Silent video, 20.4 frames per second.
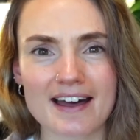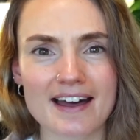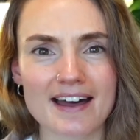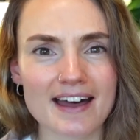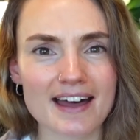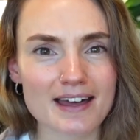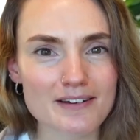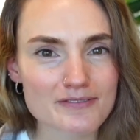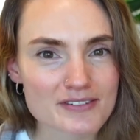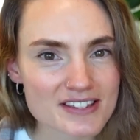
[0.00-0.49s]

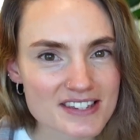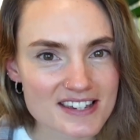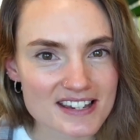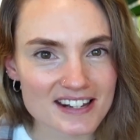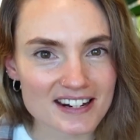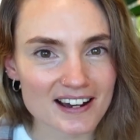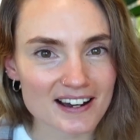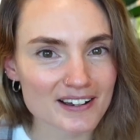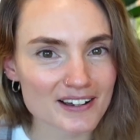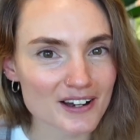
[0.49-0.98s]
ever
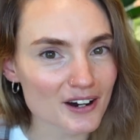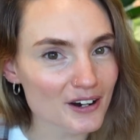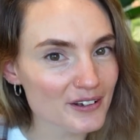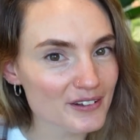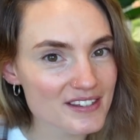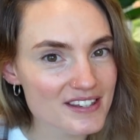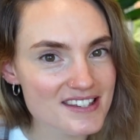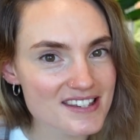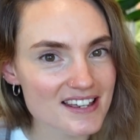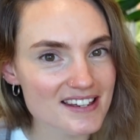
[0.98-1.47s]
seen at a
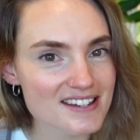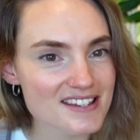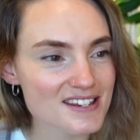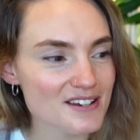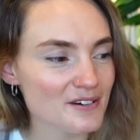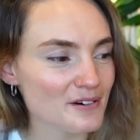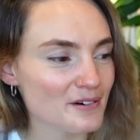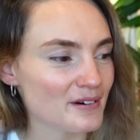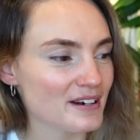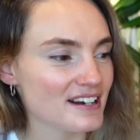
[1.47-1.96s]
garden centre
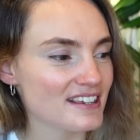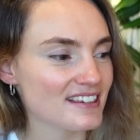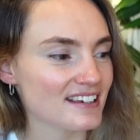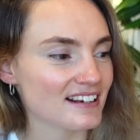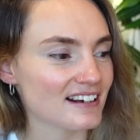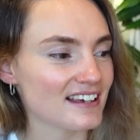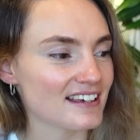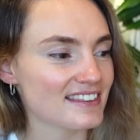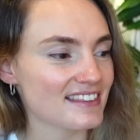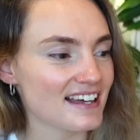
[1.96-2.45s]
or anything
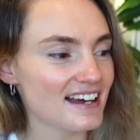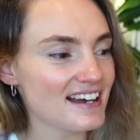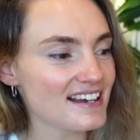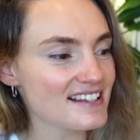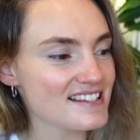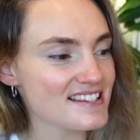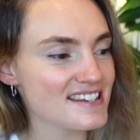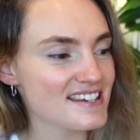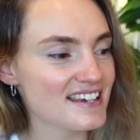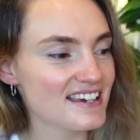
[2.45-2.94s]
like
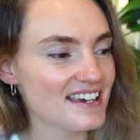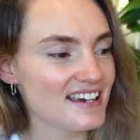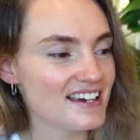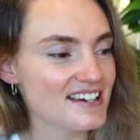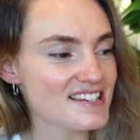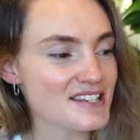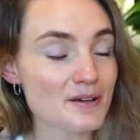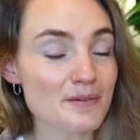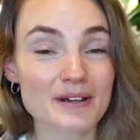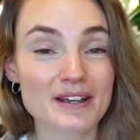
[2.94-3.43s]
that.
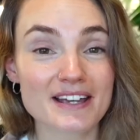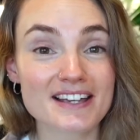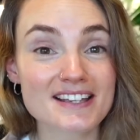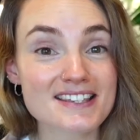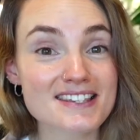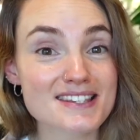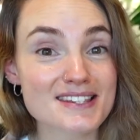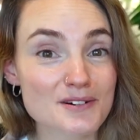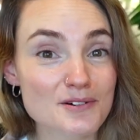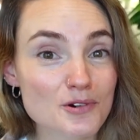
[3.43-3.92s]
So it
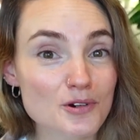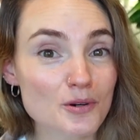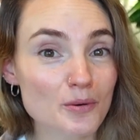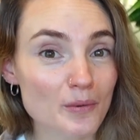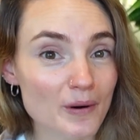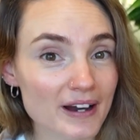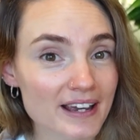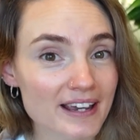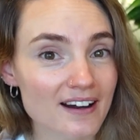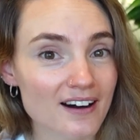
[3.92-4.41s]
is still
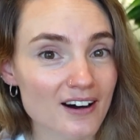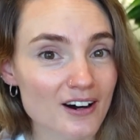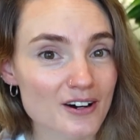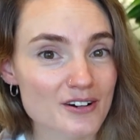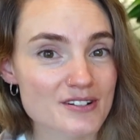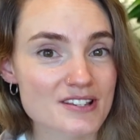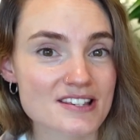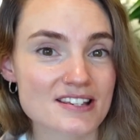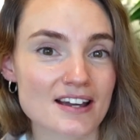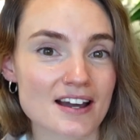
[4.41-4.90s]
quite
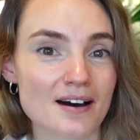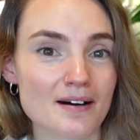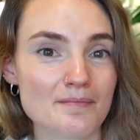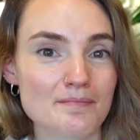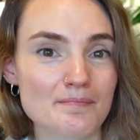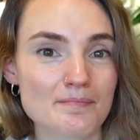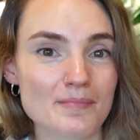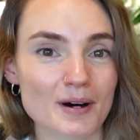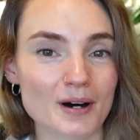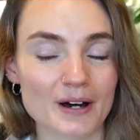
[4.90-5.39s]
hard to
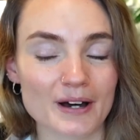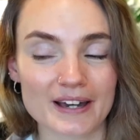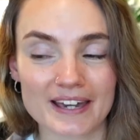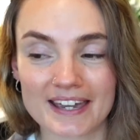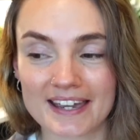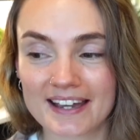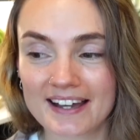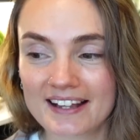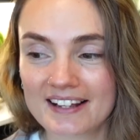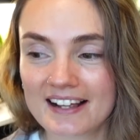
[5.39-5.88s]
come
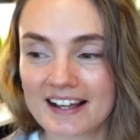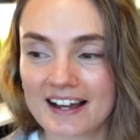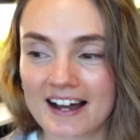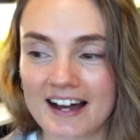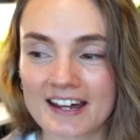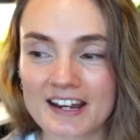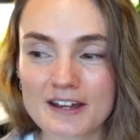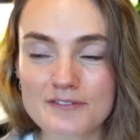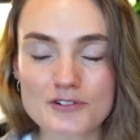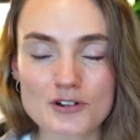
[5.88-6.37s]
by.
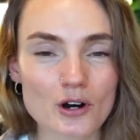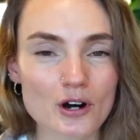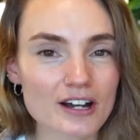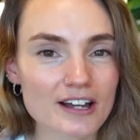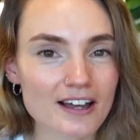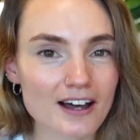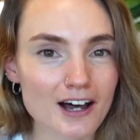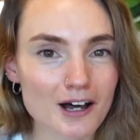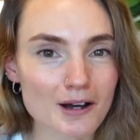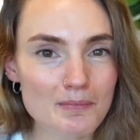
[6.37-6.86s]
And I've got a
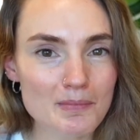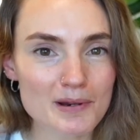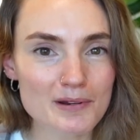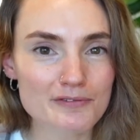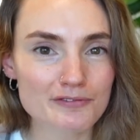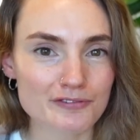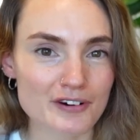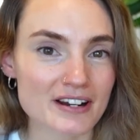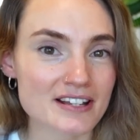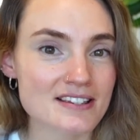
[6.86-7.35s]
couple of
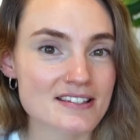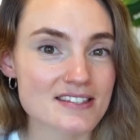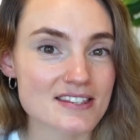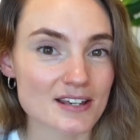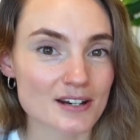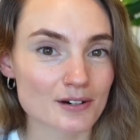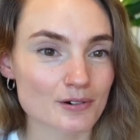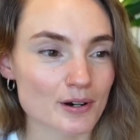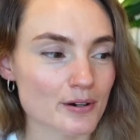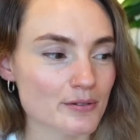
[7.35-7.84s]
friends
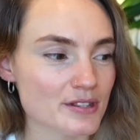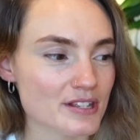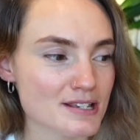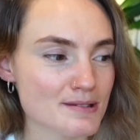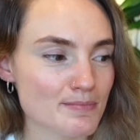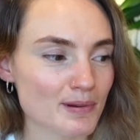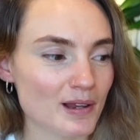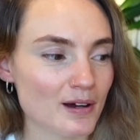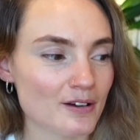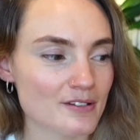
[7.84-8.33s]
that grow this
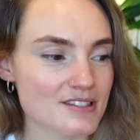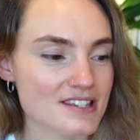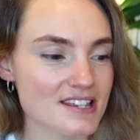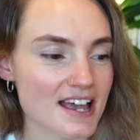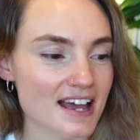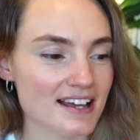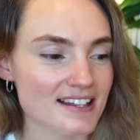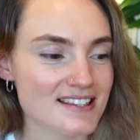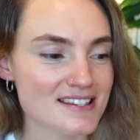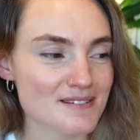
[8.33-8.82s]
plant,
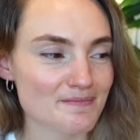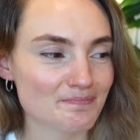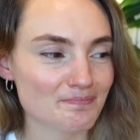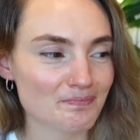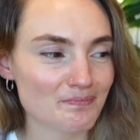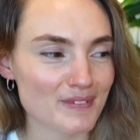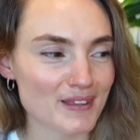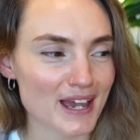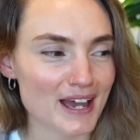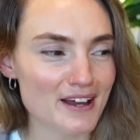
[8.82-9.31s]
and
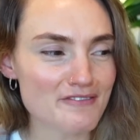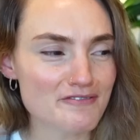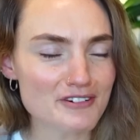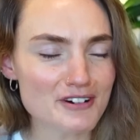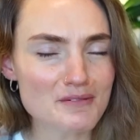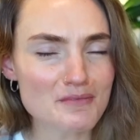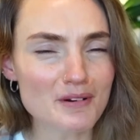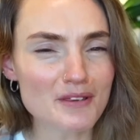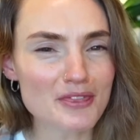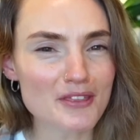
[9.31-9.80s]

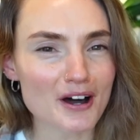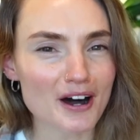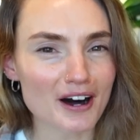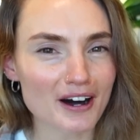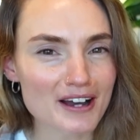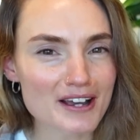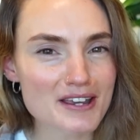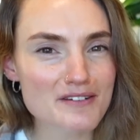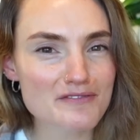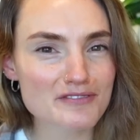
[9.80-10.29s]
everyone that
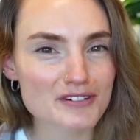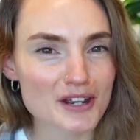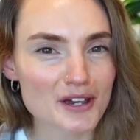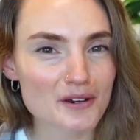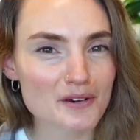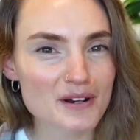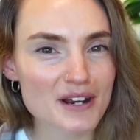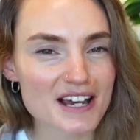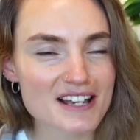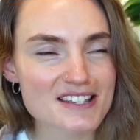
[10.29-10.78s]
I've
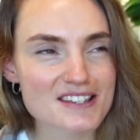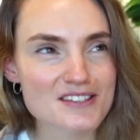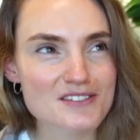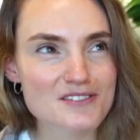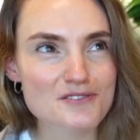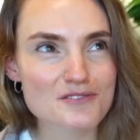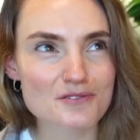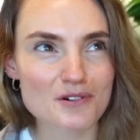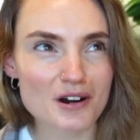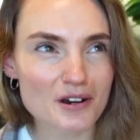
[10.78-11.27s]
known has
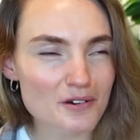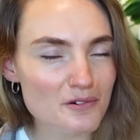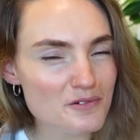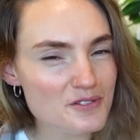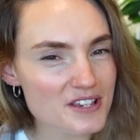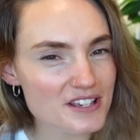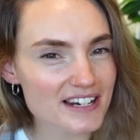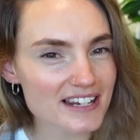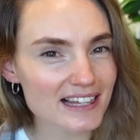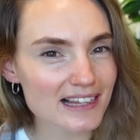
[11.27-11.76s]

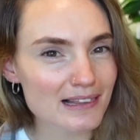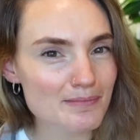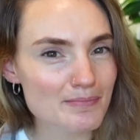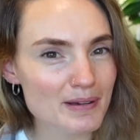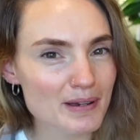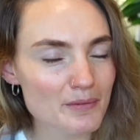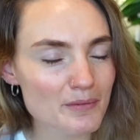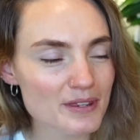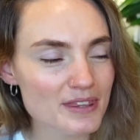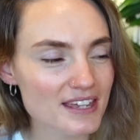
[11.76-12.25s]
struggled a little
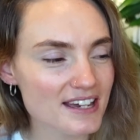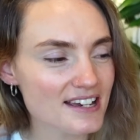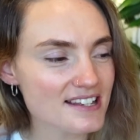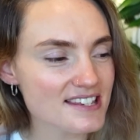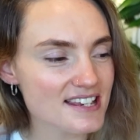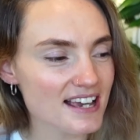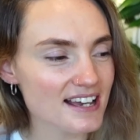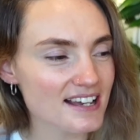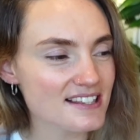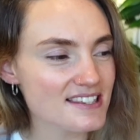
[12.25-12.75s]
bit with
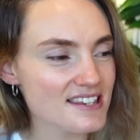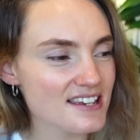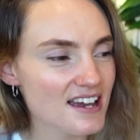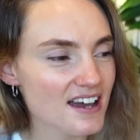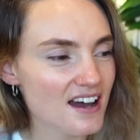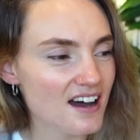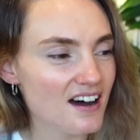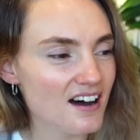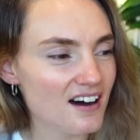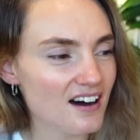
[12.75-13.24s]
it. And
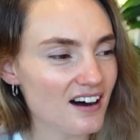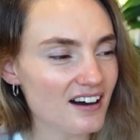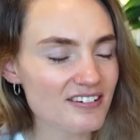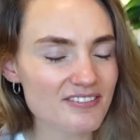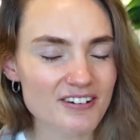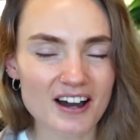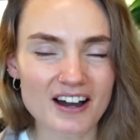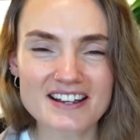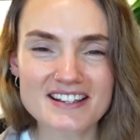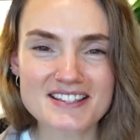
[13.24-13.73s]

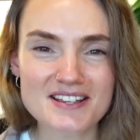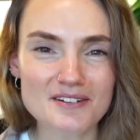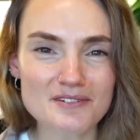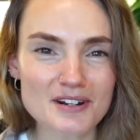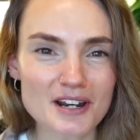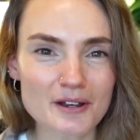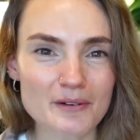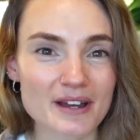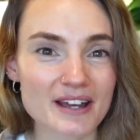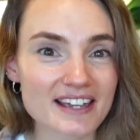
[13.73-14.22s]
I don't
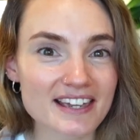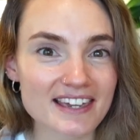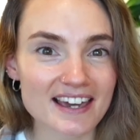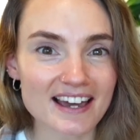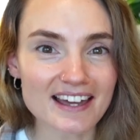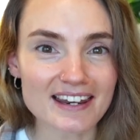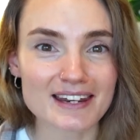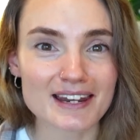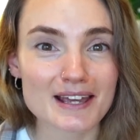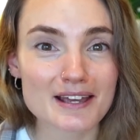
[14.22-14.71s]
know,
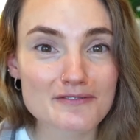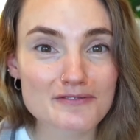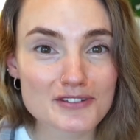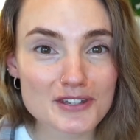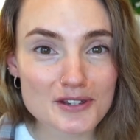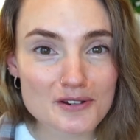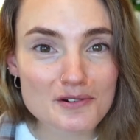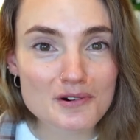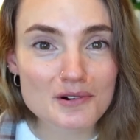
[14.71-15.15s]
again, if you